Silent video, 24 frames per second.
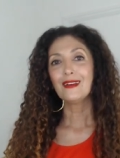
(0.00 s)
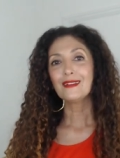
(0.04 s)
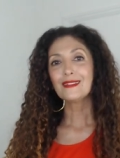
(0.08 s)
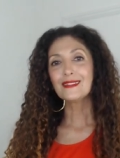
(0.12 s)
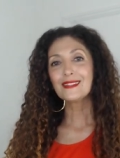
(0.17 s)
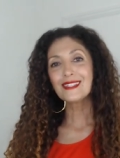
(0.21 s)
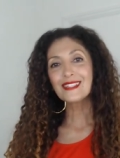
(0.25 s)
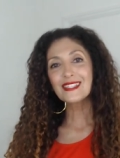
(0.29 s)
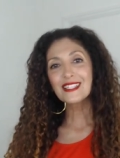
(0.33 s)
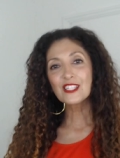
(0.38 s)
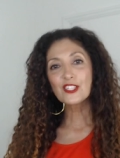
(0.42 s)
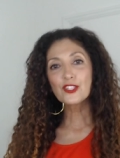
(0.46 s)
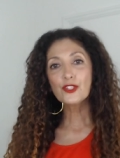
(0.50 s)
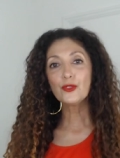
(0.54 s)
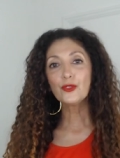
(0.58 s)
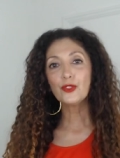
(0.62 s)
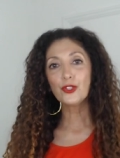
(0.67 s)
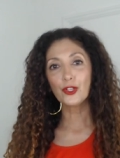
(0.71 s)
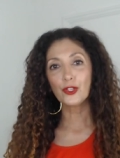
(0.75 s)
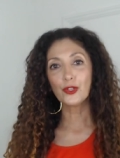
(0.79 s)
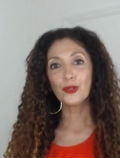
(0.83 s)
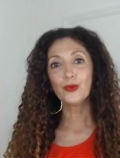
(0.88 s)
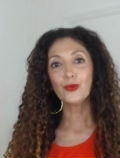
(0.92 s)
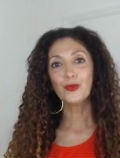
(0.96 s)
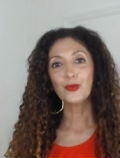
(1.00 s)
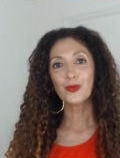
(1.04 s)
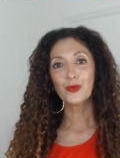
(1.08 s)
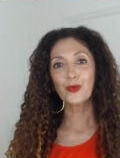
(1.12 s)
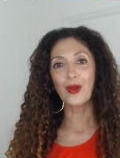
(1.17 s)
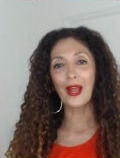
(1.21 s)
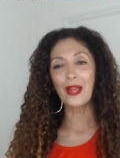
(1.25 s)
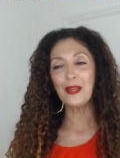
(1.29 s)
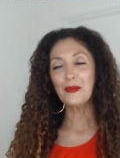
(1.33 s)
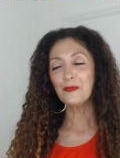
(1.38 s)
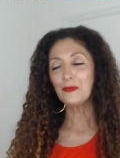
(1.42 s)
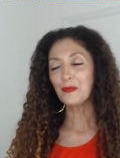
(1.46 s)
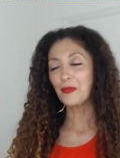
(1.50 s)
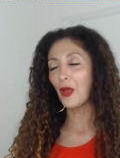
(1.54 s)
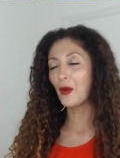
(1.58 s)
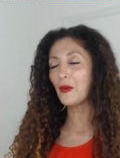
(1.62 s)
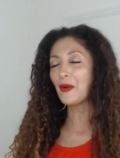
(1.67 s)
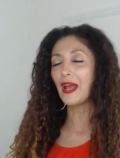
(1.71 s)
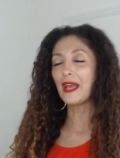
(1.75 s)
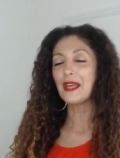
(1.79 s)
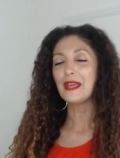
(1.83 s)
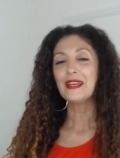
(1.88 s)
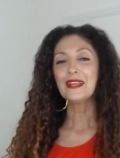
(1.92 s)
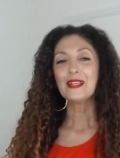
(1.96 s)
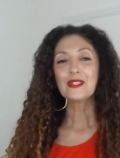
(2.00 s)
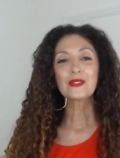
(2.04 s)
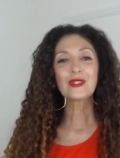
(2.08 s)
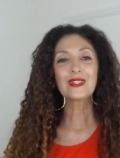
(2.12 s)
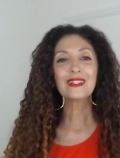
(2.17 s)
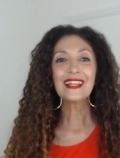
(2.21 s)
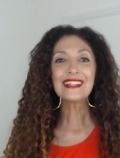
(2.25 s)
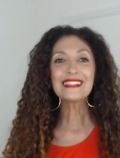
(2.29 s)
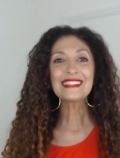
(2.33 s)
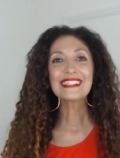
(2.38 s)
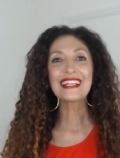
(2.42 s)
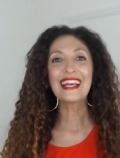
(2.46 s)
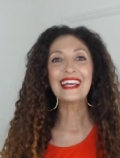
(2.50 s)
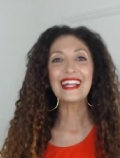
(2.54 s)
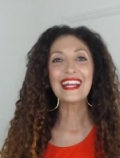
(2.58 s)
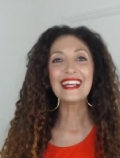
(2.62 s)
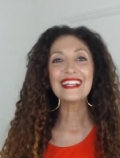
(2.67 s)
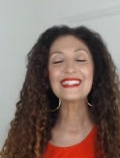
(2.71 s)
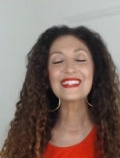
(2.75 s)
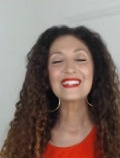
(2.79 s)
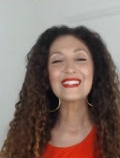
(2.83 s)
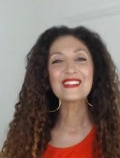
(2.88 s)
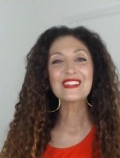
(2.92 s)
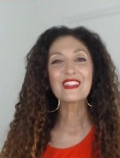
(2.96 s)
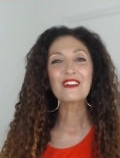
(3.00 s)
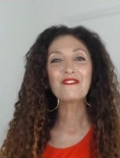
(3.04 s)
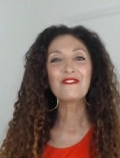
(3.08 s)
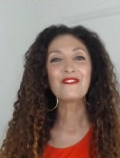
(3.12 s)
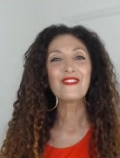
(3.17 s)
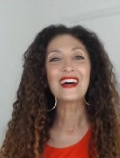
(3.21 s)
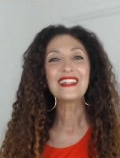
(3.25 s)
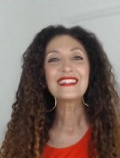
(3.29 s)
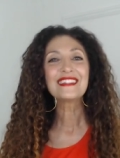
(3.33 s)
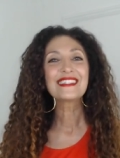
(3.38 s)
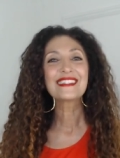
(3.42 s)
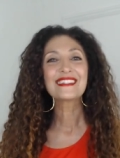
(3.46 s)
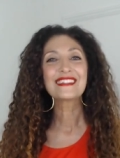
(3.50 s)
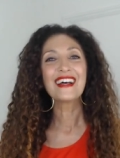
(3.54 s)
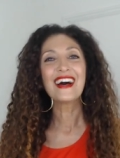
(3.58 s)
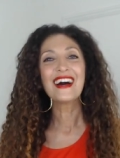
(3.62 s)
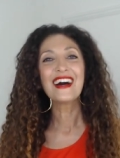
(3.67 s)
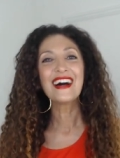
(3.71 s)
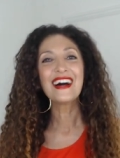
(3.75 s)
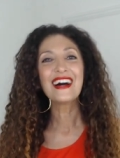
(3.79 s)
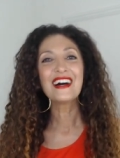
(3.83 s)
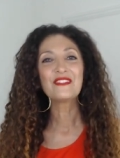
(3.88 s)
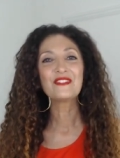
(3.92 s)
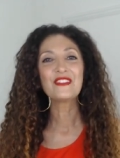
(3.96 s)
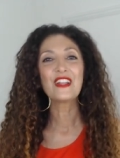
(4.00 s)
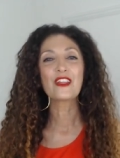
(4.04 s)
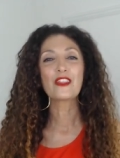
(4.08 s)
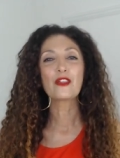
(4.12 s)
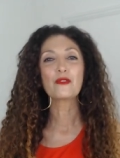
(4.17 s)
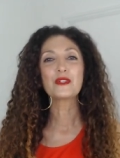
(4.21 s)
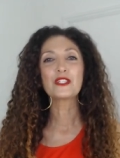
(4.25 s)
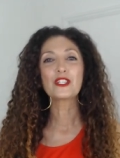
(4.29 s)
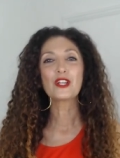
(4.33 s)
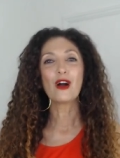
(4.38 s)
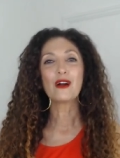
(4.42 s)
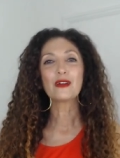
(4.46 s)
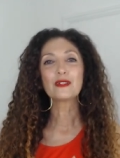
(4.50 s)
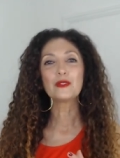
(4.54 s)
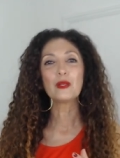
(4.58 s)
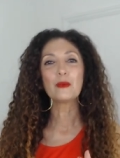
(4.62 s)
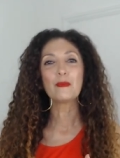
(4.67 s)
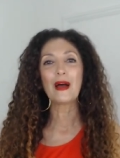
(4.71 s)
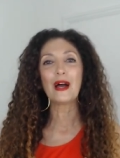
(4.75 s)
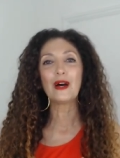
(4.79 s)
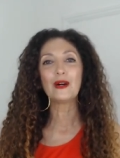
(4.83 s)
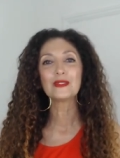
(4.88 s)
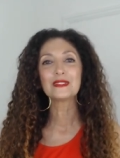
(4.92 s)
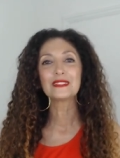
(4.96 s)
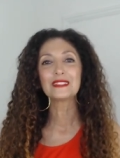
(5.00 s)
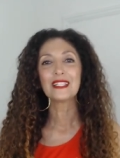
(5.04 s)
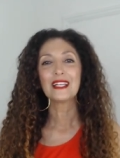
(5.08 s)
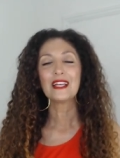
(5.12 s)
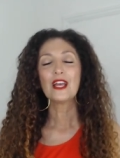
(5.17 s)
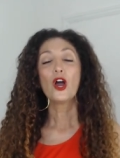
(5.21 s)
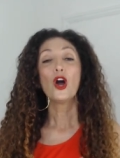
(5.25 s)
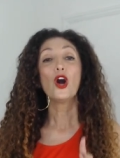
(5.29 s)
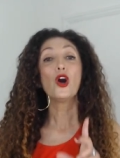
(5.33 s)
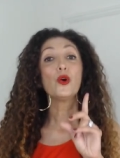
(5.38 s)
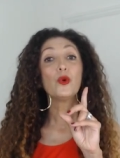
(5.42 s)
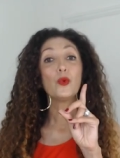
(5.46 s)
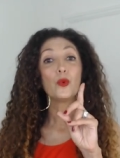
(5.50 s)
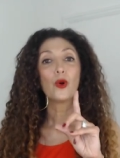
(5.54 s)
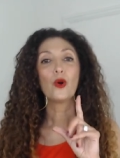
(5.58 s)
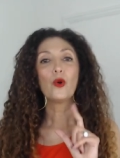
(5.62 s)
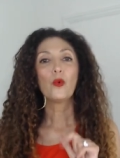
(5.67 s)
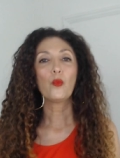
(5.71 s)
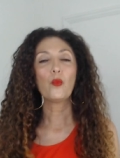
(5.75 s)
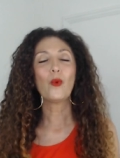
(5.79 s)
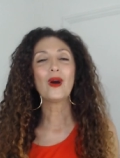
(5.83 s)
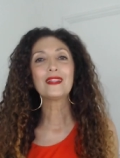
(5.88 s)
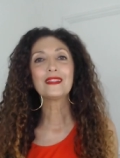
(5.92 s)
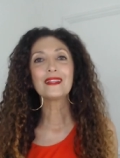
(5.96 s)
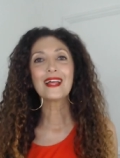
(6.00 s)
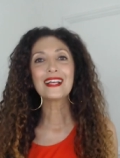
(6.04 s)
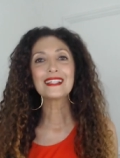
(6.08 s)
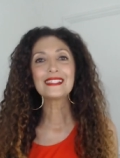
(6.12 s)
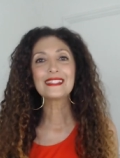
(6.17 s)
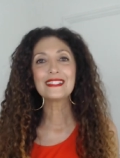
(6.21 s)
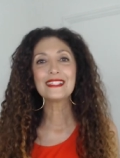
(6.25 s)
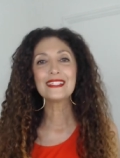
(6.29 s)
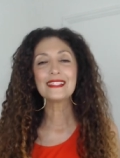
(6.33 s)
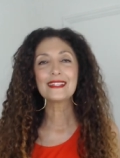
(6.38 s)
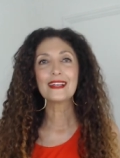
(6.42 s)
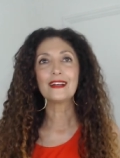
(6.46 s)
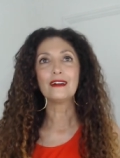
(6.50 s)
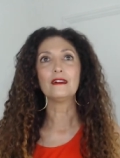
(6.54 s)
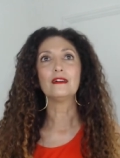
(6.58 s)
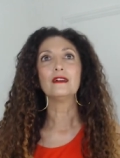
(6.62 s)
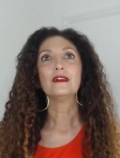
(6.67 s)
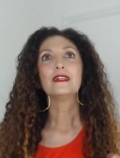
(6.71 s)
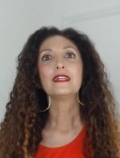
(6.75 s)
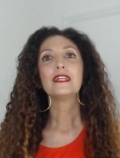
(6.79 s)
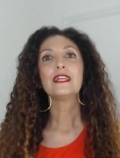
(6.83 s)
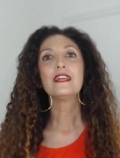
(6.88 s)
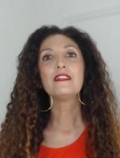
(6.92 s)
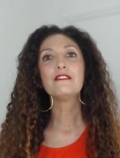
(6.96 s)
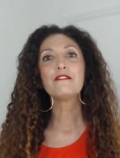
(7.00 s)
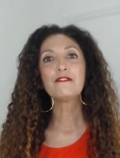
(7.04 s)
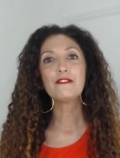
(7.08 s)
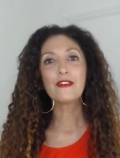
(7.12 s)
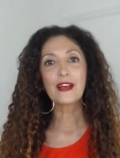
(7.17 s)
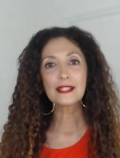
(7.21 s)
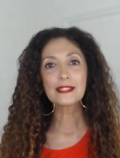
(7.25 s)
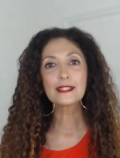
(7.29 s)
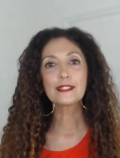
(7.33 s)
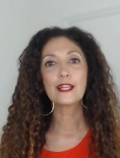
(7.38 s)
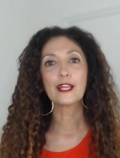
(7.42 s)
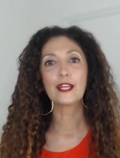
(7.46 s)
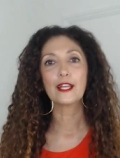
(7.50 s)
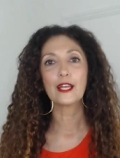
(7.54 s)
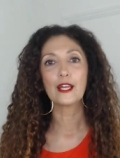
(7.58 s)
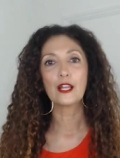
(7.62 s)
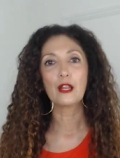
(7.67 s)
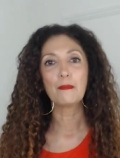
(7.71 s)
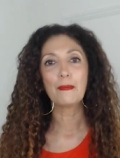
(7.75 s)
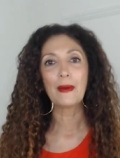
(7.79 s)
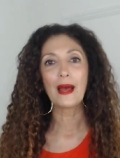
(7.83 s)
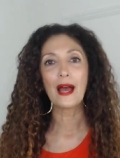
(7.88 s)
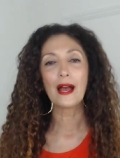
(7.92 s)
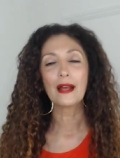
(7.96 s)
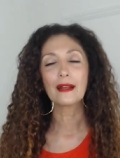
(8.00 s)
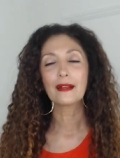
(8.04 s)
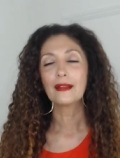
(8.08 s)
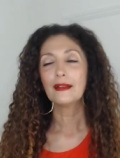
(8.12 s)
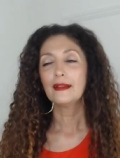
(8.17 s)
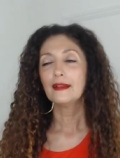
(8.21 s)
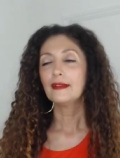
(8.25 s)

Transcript: to suit you, right? Okay. So let's get into the fun stuff now that we talked about oh, one last detail, investing in a bag